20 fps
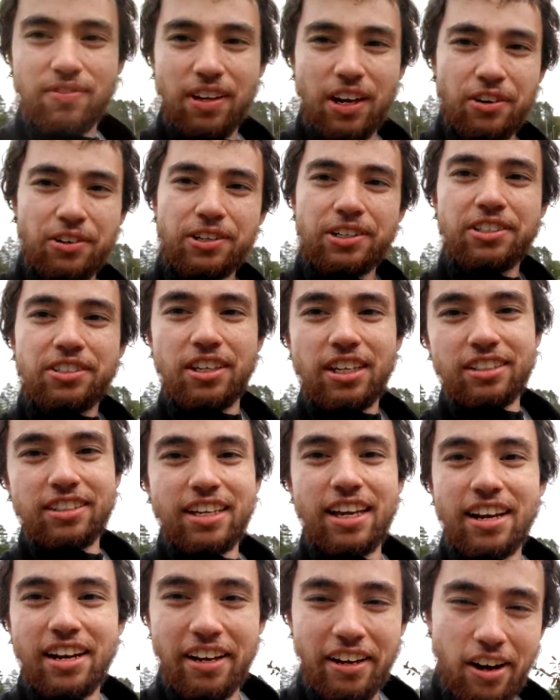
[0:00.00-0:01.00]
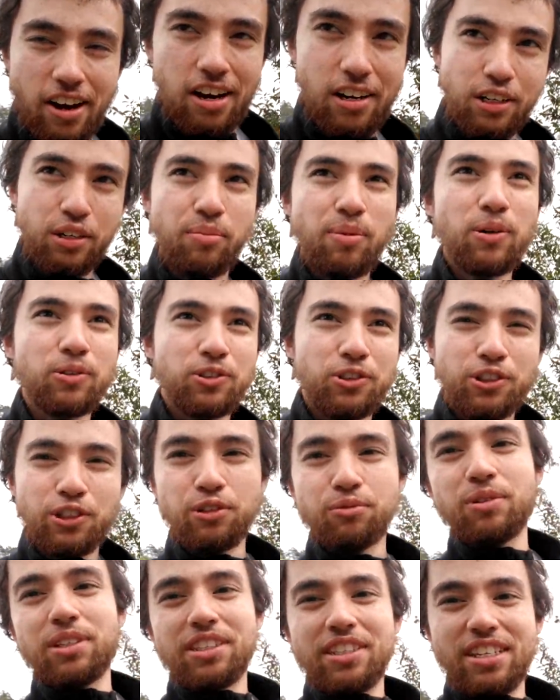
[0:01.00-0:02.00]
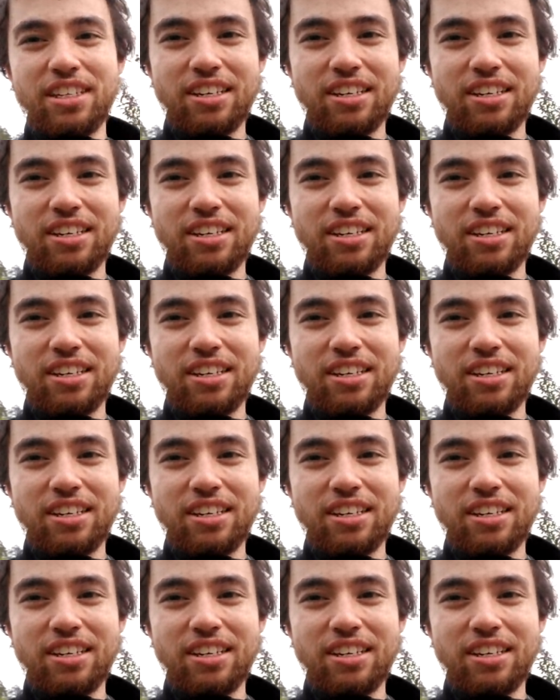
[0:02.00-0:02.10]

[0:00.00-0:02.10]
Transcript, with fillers: I always like that iconic poster with